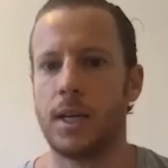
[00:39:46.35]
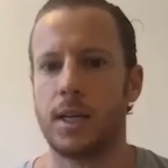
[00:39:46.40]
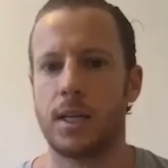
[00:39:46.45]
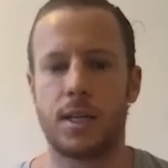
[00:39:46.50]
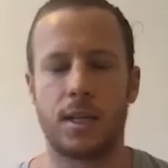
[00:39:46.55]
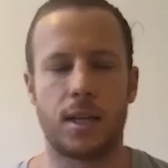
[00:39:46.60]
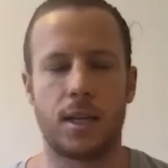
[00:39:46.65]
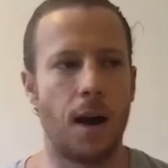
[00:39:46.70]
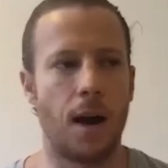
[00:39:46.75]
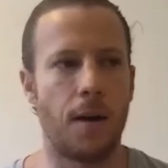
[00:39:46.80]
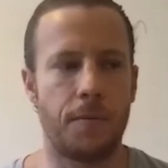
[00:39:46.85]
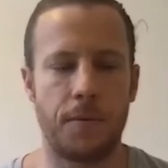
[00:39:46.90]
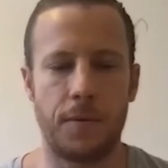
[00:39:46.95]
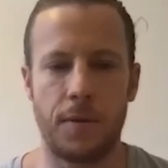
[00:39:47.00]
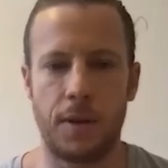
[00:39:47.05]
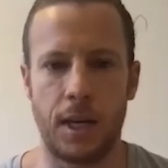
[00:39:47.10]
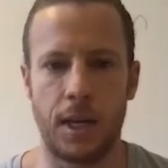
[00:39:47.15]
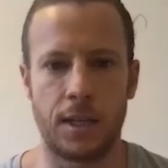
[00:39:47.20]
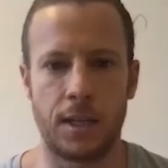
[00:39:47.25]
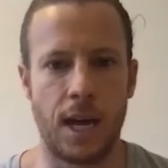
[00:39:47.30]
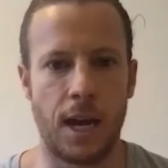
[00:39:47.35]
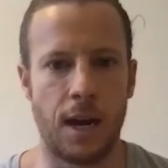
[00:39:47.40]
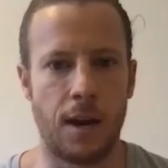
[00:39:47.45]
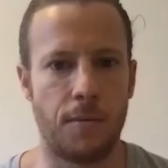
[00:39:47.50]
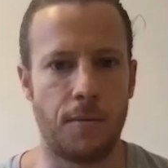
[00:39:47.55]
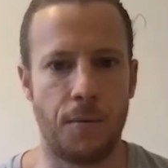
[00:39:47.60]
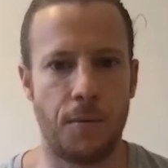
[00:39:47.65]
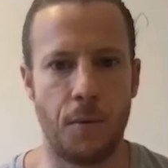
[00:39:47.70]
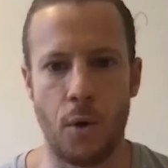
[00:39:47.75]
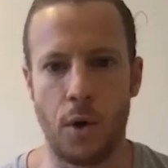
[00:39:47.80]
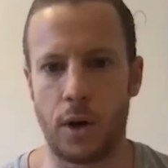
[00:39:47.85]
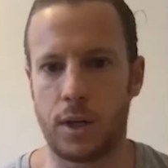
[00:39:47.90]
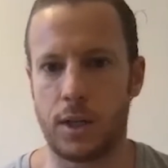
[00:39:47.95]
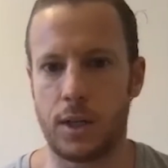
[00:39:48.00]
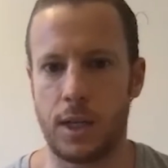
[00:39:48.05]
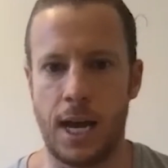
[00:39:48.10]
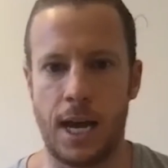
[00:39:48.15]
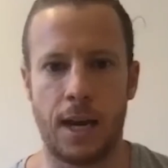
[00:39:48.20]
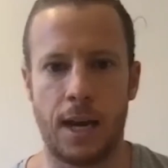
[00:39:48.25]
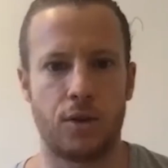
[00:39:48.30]
stuff is getting forked
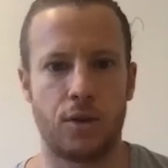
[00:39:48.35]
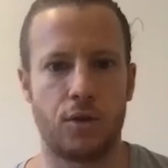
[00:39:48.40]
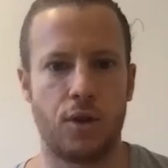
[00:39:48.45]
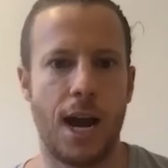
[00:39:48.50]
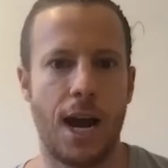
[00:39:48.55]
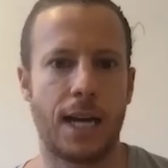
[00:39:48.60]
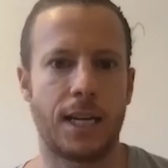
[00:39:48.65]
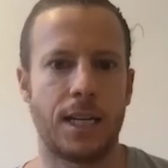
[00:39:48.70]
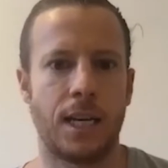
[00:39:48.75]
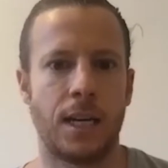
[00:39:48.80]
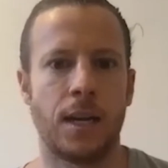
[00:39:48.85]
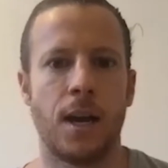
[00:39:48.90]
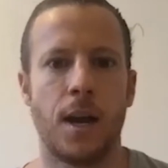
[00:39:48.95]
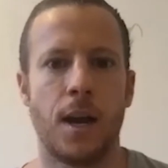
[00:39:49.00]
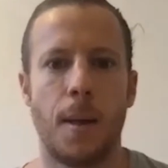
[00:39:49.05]
and attracting